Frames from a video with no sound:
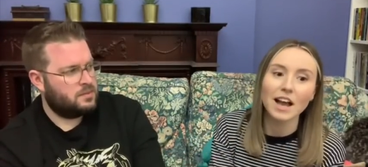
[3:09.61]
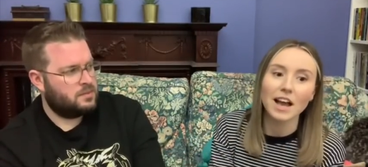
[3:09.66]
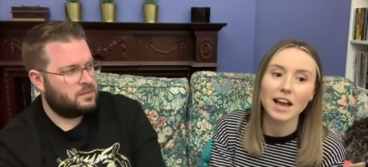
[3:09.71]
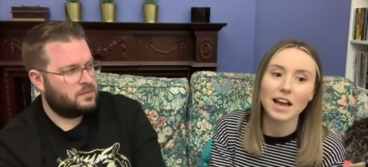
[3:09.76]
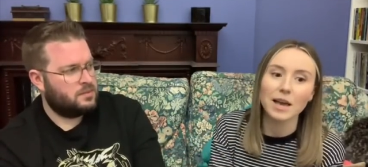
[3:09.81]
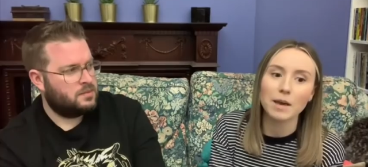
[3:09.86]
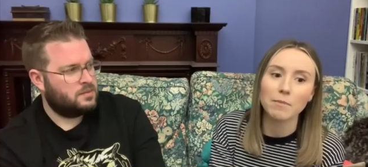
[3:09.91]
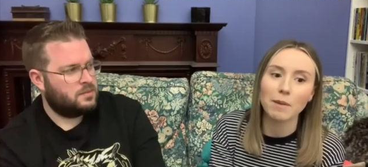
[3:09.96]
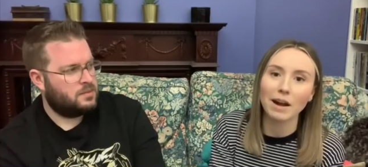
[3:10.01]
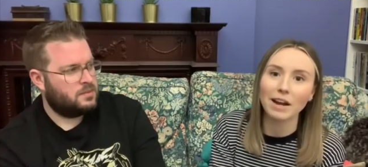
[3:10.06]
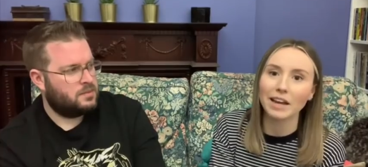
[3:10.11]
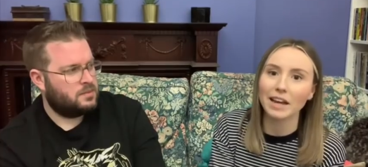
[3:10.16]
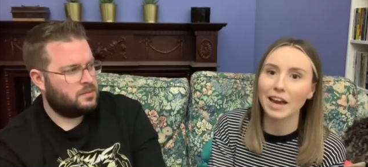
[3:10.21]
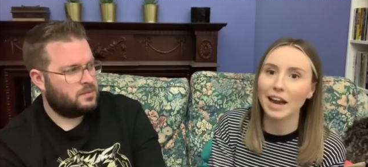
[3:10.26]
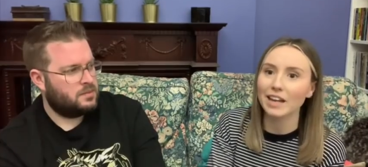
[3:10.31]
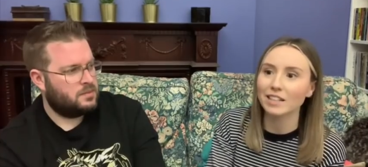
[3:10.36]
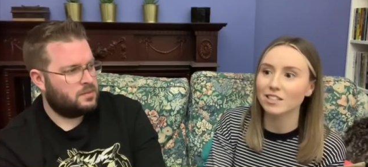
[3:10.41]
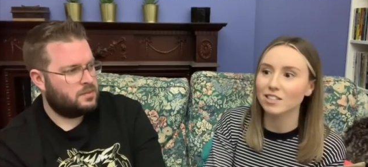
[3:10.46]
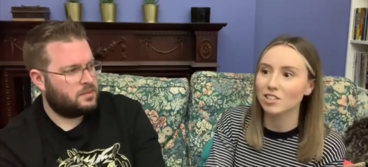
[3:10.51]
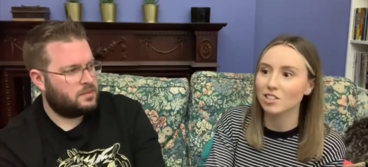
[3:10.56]
Speaker 1: and it
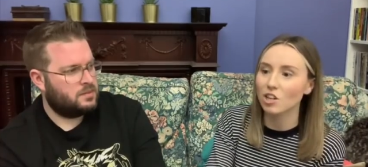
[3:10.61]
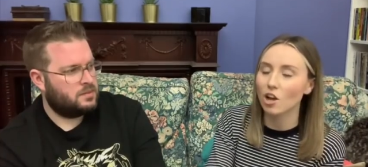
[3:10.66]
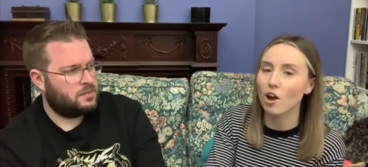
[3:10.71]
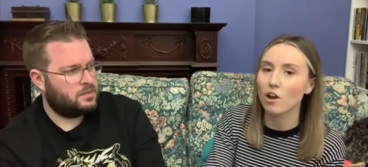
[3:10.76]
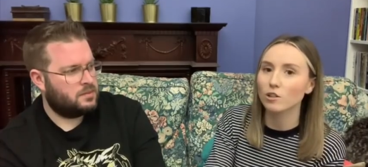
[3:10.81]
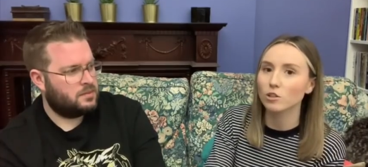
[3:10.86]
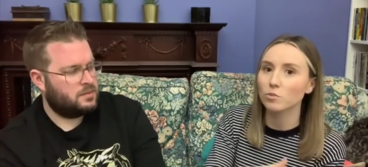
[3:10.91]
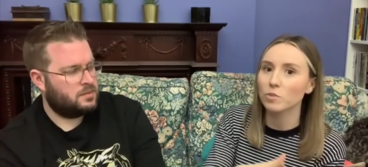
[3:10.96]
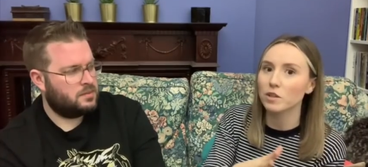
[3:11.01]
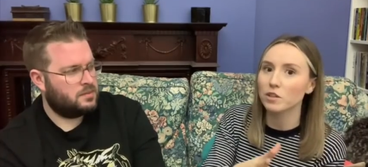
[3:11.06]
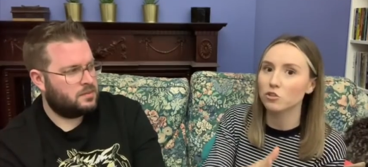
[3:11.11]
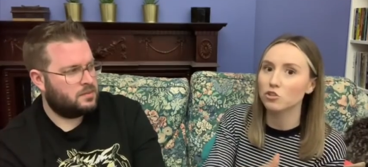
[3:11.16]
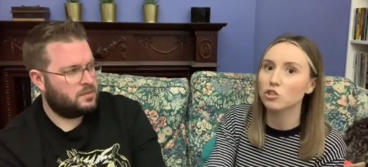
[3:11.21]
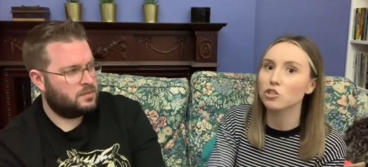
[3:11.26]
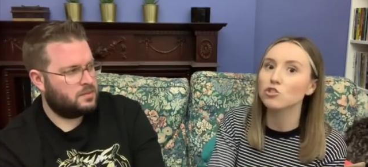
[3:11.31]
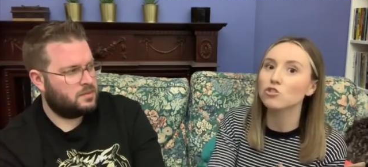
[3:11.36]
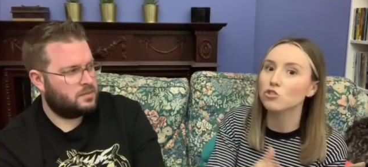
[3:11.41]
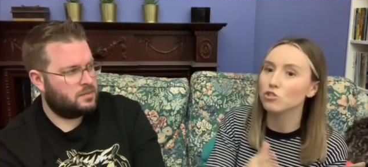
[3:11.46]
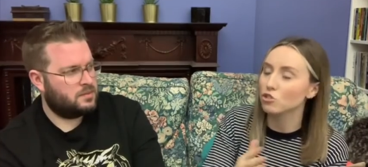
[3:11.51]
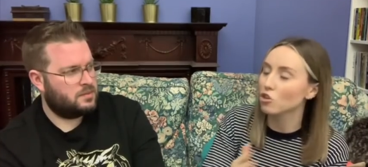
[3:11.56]
kind of starts with
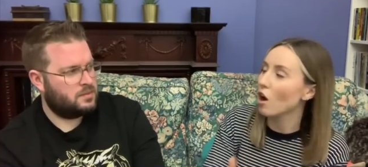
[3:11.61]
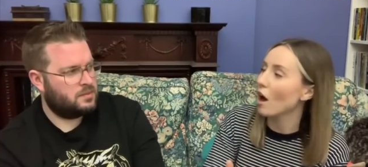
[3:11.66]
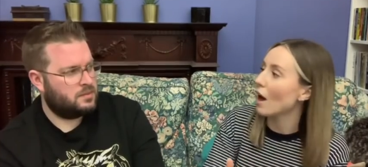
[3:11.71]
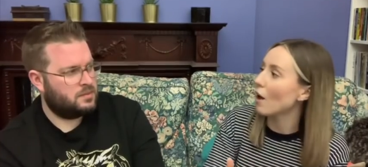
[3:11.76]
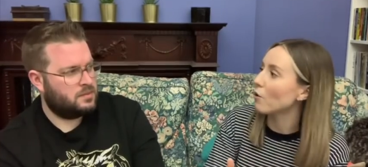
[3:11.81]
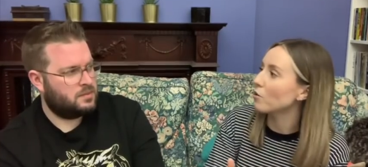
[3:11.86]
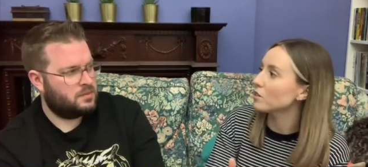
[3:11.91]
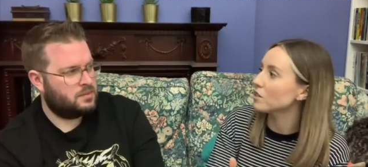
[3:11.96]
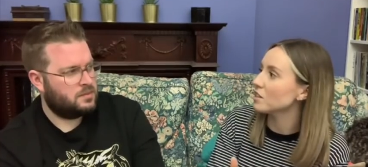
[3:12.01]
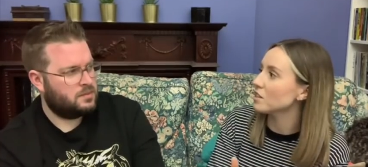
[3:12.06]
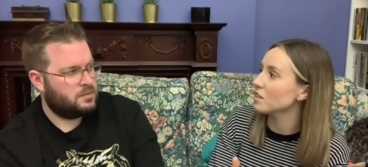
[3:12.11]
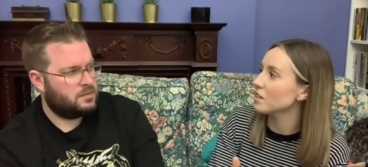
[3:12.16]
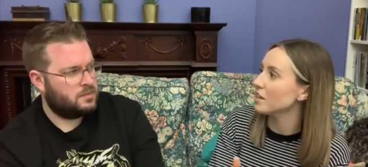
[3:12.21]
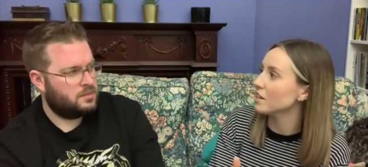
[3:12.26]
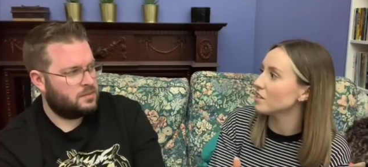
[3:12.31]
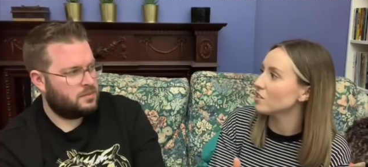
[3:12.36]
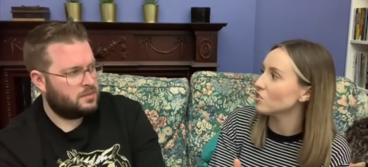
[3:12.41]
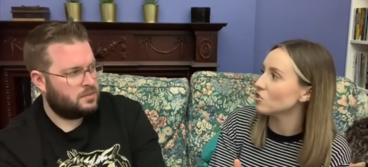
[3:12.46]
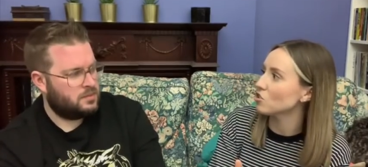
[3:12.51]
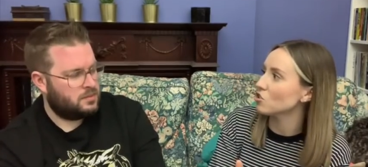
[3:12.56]
she's just got out of the
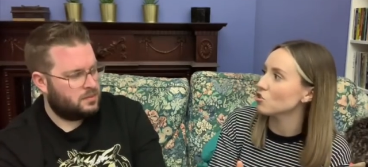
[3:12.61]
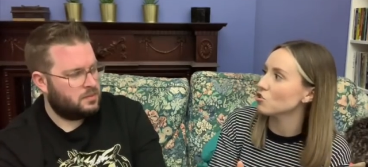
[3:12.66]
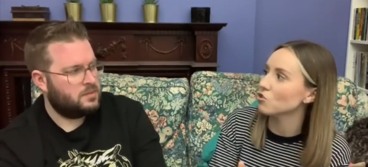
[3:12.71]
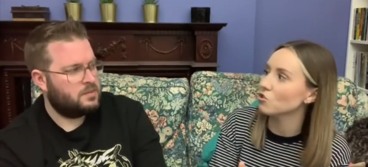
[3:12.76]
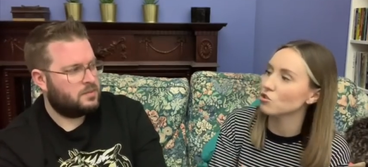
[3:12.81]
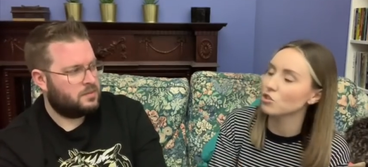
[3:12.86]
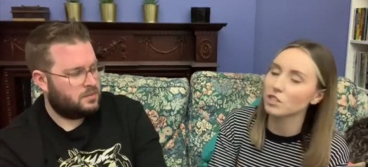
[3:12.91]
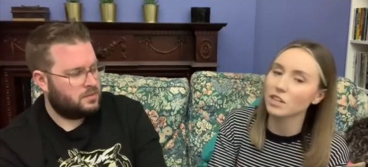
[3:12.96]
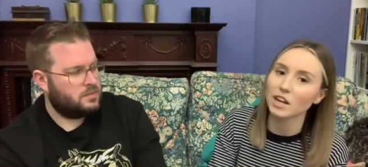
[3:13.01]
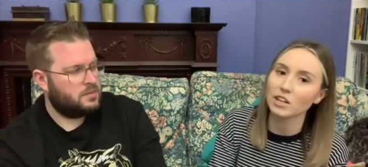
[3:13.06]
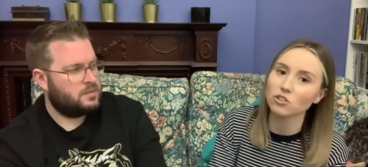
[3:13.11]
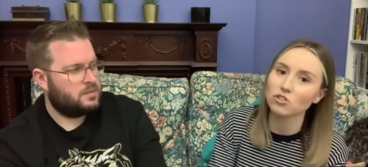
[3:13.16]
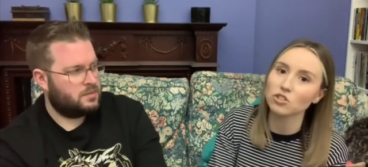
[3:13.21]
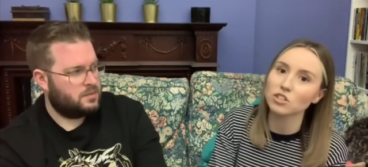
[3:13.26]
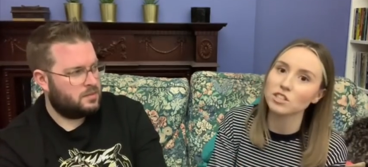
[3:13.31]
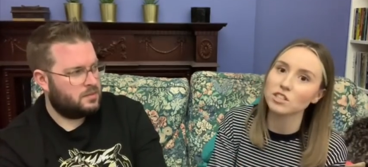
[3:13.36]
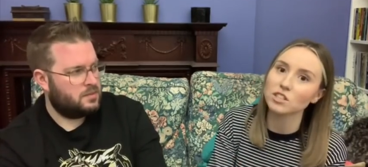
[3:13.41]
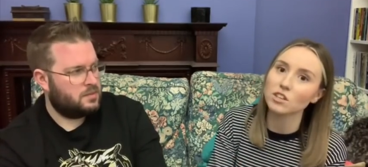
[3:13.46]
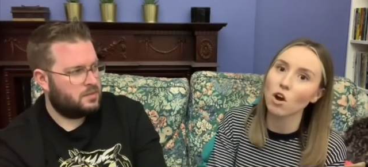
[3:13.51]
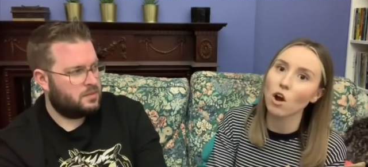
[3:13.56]
institution and
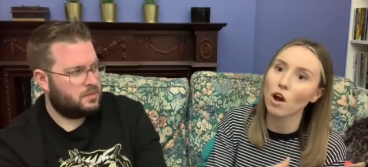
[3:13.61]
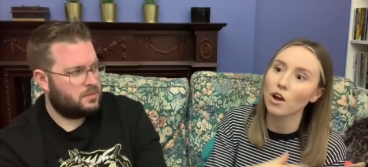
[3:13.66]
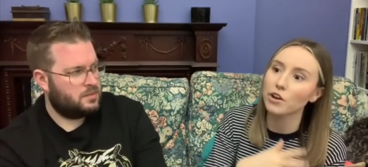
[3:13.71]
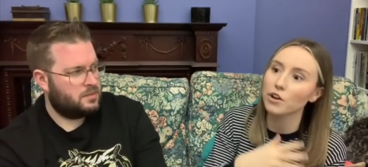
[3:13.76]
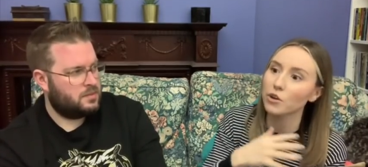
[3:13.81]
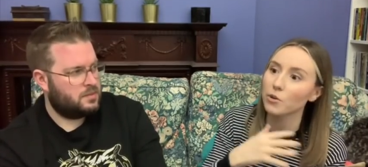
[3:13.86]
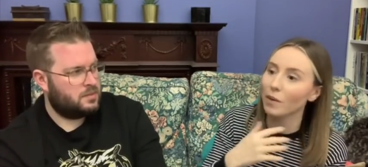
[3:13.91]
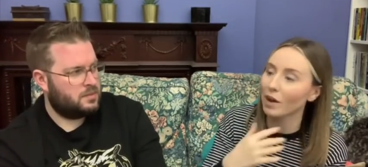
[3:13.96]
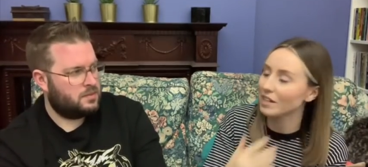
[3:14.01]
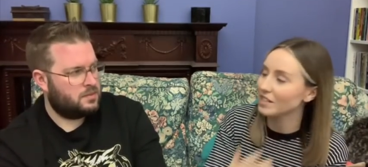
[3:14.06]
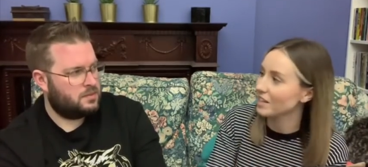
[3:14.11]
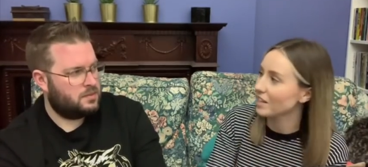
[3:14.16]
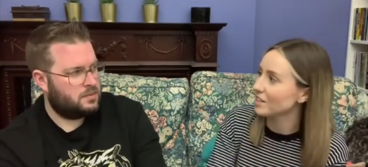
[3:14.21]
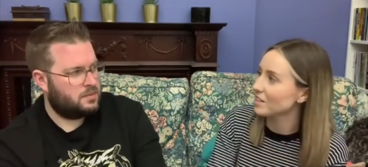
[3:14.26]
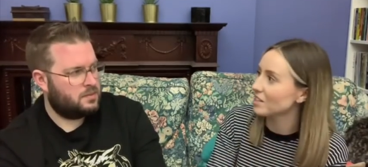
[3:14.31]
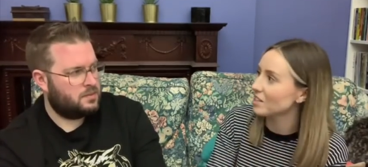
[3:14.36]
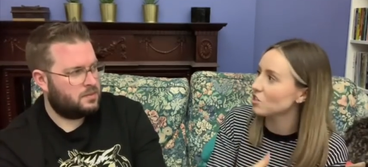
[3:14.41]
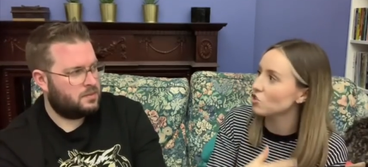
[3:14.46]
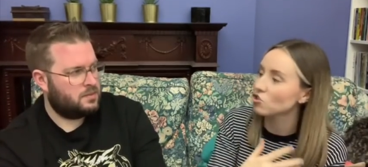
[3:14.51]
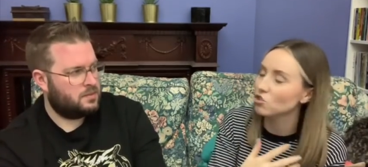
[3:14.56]
she's got a new
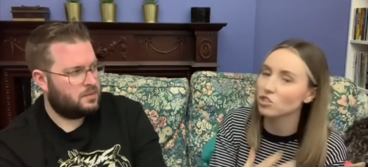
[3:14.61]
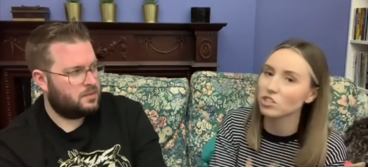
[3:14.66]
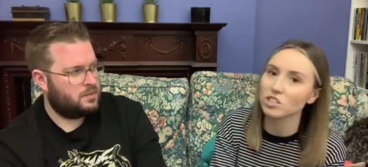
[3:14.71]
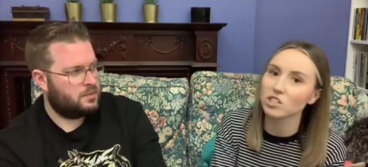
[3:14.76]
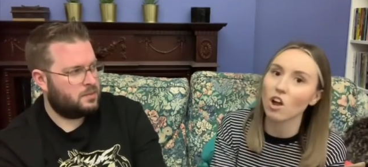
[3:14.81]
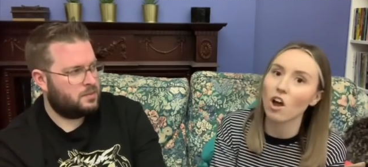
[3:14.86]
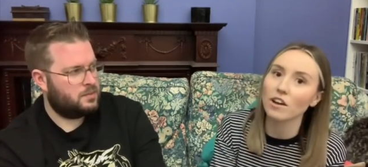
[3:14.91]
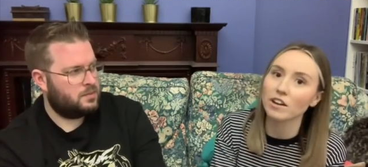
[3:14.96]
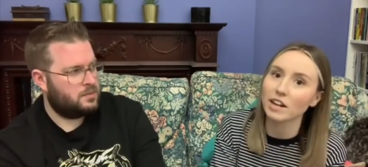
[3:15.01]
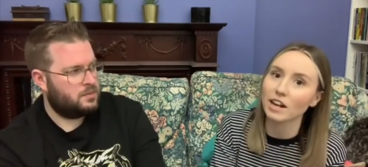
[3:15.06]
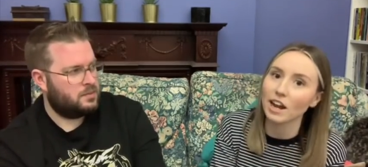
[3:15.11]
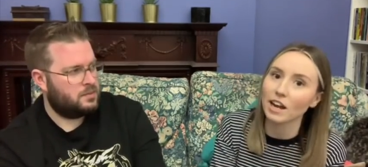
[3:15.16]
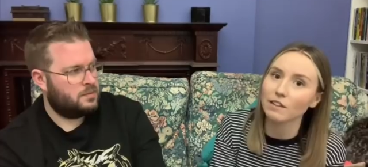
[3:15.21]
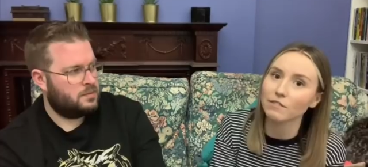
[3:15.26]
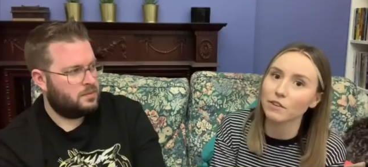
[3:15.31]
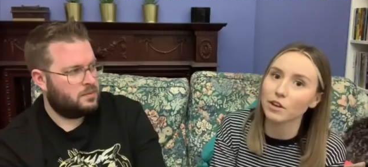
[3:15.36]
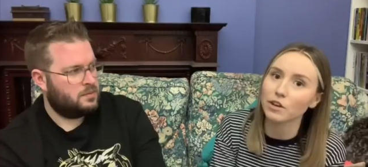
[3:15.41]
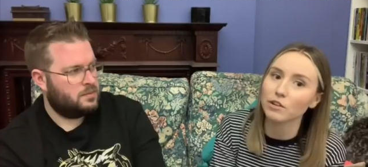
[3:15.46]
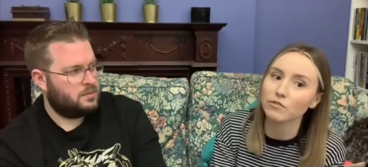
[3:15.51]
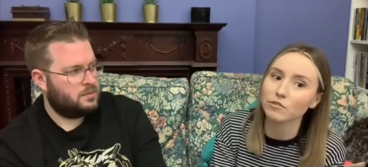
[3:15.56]
identity and she's starting her
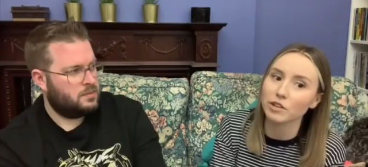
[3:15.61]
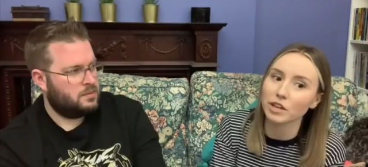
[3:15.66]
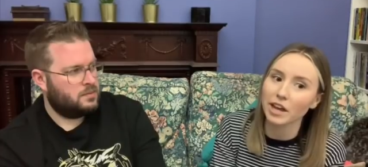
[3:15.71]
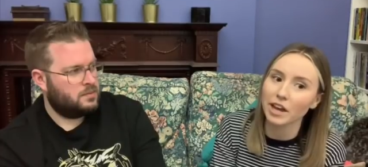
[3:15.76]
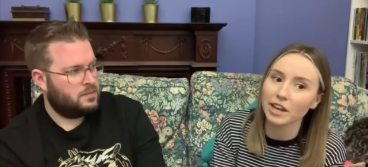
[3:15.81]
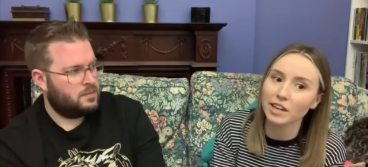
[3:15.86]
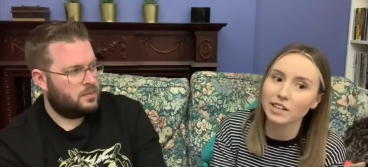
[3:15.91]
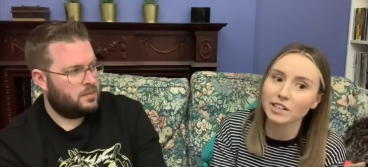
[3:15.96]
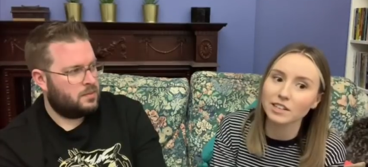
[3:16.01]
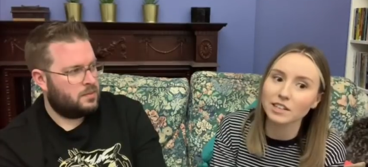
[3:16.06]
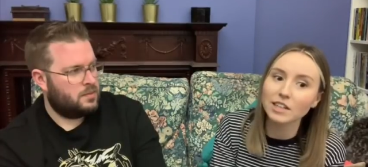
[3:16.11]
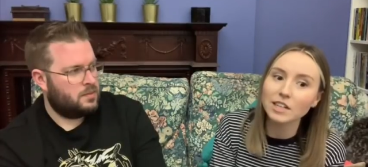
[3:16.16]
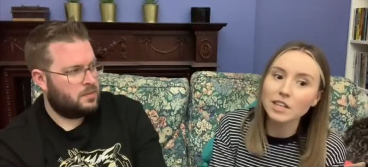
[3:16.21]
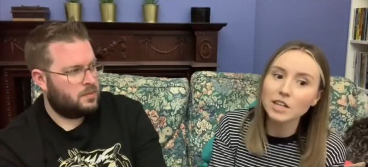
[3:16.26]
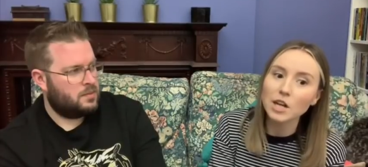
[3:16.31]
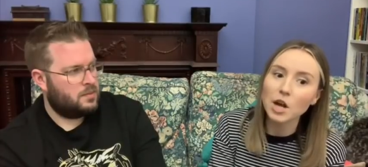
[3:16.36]
life over again,